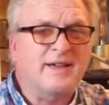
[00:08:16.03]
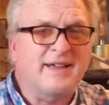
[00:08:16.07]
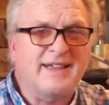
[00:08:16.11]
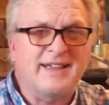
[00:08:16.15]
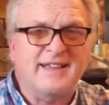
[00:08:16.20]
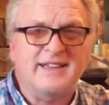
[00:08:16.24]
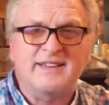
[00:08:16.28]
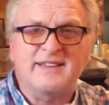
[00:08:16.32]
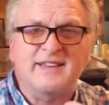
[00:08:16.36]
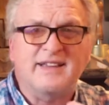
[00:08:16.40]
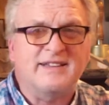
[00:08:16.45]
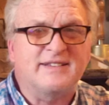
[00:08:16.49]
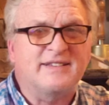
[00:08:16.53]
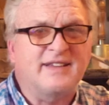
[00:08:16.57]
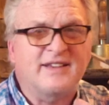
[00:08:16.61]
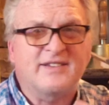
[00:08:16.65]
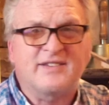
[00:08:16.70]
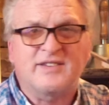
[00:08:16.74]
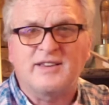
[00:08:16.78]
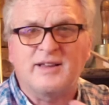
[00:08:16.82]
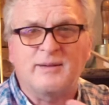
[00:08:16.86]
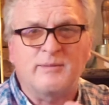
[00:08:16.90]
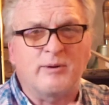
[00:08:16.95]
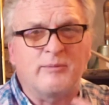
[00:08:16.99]
it
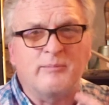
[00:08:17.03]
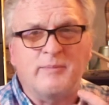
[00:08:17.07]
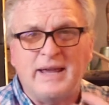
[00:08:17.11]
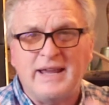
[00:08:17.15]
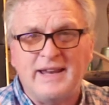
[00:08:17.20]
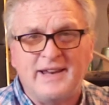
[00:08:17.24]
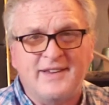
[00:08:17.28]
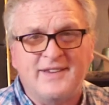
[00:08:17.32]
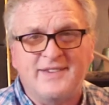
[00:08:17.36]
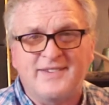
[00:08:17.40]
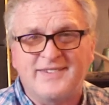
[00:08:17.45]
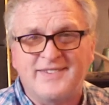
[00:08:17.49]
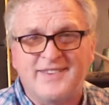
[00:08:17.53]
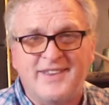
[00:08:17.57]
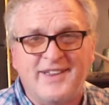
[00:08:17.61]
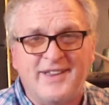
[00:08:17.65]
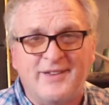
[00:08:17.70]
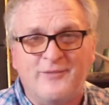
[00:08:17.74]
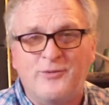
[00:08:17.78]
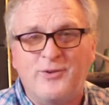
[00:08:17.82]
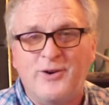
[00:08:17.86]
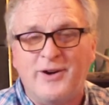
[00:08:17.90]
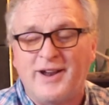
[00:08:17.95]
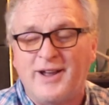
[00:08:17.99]
takes a lot more maintenance
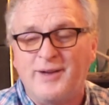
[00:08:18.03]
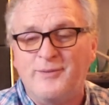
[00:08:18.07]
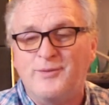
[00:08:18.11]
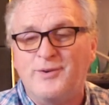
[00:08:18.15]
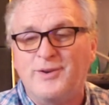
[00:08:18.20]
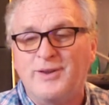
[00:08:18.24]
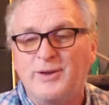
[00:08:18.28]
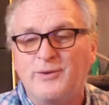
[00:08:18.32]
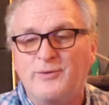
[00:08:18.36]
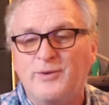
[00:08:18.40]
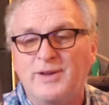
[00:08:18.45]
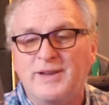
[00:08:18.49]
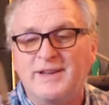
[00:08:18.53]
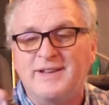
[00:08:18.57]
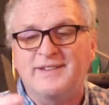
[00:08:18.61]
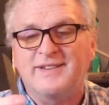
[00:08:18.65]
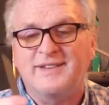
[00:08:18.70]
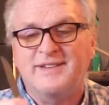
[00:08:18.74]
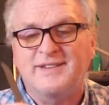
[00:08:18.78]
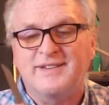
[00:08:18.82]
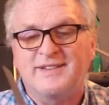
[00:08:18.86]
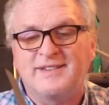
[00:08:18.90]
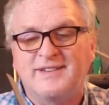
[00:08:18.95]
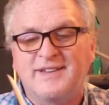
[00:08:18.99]
than what I'm really willing
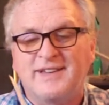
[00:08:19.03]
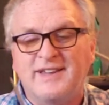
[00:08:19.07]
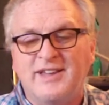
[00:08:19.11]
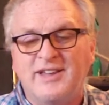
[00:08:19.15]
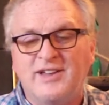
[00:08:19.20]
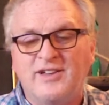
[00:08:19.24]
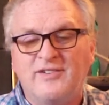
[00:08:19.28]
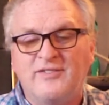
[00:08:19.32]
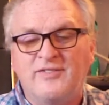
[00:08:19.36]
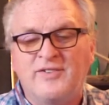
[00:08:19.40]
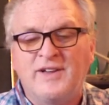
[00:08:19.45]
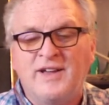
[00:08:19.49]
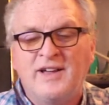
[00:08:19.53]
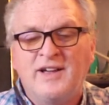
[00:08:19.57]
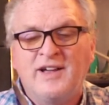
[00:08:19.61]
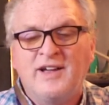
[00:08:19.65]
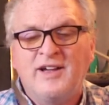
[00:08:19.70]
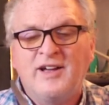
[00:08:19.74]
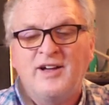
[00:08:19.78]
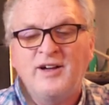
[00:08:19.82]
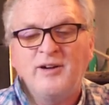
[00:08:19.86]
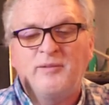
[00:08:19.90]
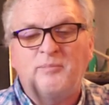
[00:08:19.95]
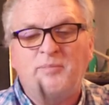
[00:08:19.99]
to give,
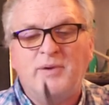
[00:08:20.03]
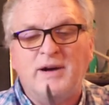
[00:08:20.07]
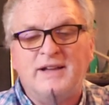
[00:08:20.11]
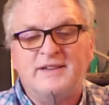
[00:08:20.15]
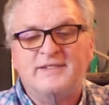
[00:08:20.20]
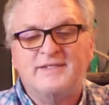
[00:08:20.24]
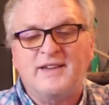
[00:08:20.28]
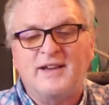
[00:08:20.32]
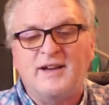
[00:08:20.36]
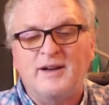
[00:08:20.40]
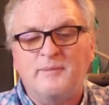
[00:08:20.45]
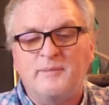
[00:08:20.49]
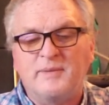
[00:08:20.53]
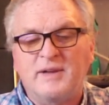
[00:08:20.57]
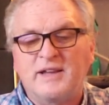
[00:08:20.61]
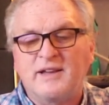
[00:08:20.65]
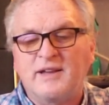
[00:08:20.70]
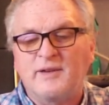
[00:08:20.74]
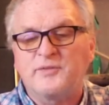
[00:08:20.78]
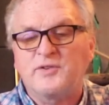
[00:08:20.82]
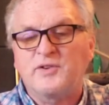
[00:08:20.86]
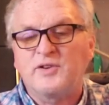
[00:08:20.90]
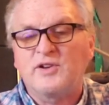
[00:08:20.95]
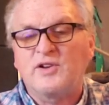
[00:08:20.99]
but it
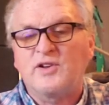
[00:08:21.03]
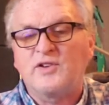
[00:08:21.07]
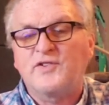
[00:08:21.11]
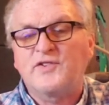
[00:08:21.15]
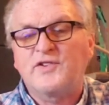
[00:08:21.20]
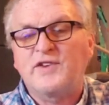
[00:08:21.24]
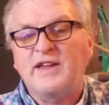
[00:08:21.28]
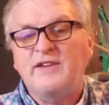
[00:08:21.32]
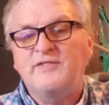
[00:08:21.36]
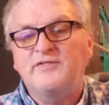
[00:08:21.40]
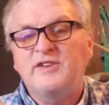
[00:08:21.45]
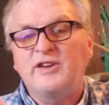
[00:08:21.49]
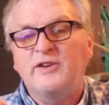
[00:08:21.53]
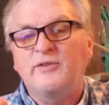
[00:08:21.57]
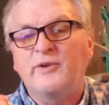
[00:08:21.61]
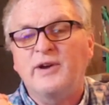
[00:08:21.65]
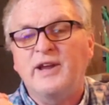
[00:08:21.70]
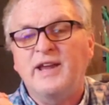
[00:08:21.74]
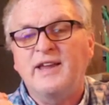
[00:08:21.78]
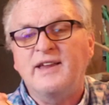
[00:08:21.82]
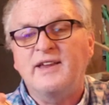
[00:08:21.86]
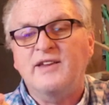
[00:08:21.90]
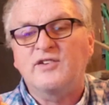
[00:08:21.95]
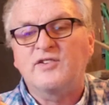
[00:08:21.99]
comes with a little safety
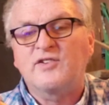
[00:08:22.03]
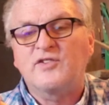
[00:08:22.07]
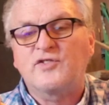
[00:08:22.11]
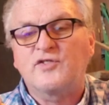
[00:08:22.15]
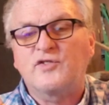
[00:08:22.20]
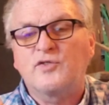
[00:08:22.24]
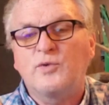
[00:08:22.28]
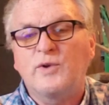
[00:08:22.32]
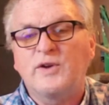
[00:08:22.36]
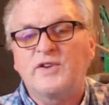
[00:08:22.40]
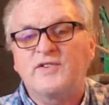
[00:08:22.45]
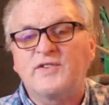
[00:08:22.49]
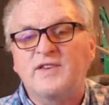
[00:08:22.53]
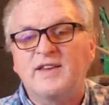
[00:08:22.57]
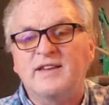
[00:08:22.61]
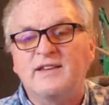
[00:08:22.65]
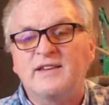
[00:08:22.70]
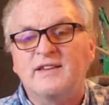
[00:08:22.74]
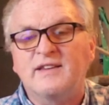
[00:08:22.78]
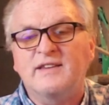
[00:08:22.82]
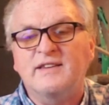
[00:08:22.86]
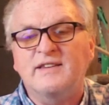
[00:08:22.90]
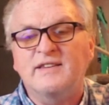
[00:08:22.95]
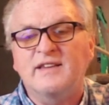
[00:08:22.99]
ring. You just twist
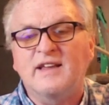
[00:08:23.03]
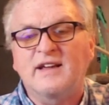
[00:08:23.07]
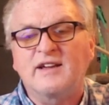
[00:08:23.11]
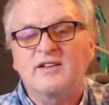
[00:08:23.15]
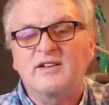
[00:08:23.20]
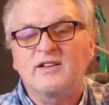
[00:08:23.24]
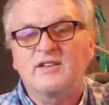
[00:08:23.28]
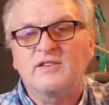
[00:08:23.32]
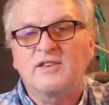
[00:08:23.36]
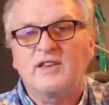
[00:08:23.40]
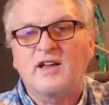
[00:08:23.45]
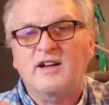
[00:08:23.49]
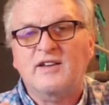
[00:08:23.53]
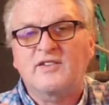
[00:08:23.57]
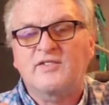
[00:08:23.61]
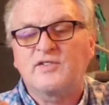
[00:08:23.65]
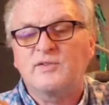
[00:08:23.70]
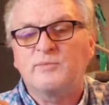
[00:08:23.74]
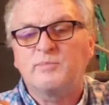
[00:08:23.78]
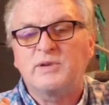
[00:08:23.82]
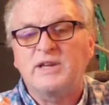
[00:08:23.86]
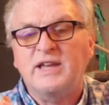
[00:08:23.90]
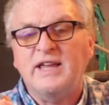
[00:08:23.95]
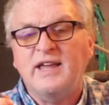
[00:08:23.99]
it and it locks
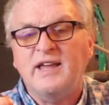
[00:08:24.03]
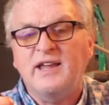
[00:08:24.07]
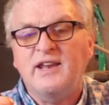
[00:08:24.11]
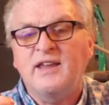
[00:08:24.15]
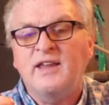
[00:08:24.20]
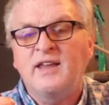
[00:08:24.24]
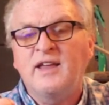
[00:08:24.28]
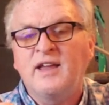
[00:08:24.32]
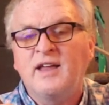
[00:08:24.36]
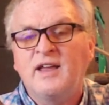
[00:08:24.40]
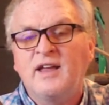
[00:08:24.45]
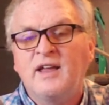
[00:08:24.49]
the blade.